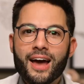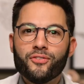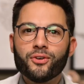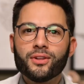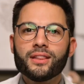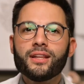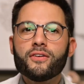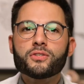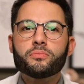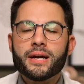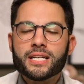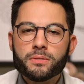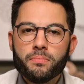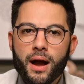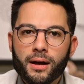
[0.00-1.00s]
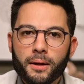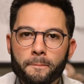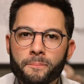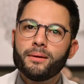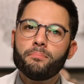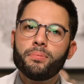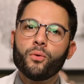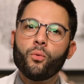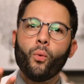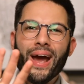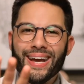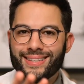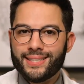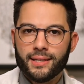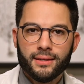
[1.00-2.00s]
Everyone loves my smile. But
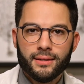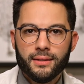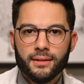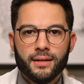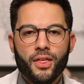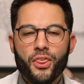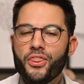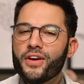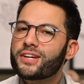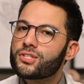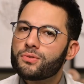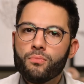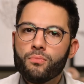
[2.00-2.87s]
wait, there's